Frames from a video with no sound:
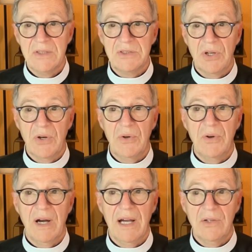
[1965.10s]

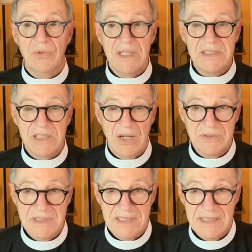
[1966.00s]
So I reached
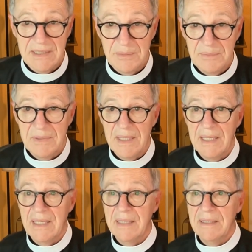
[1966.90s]
out to him,
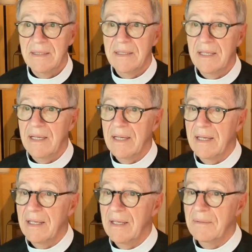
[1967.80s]
and
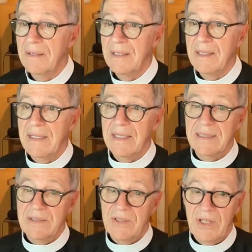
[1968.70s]
uh,
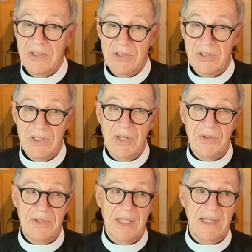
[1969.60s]
it it turned
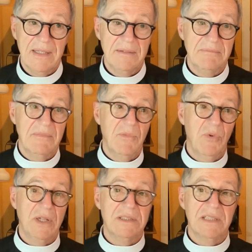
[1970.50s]
out that
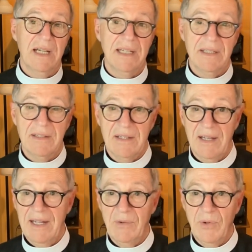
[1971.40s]
once I
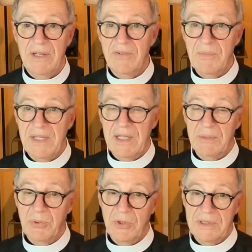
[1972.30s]
got away from the
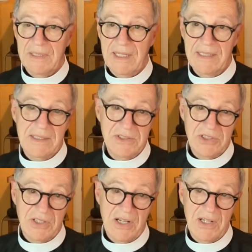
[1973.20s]
airport and got into
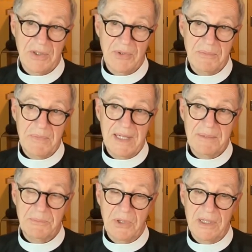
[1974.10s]
Chicago and
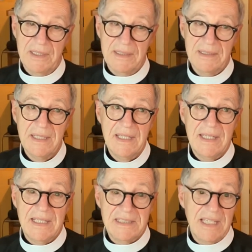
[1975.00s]
met Brian,
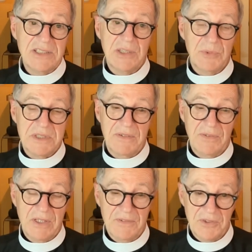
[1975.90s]
Ascension was the
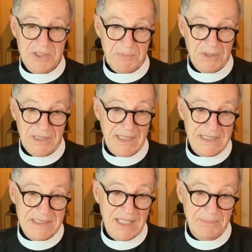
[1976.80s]
very first building
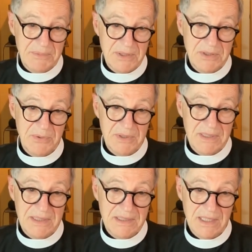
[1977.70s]
I stepped into in
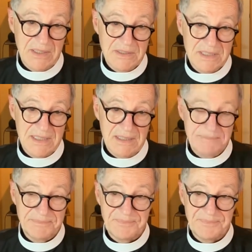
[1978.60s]
the entire city.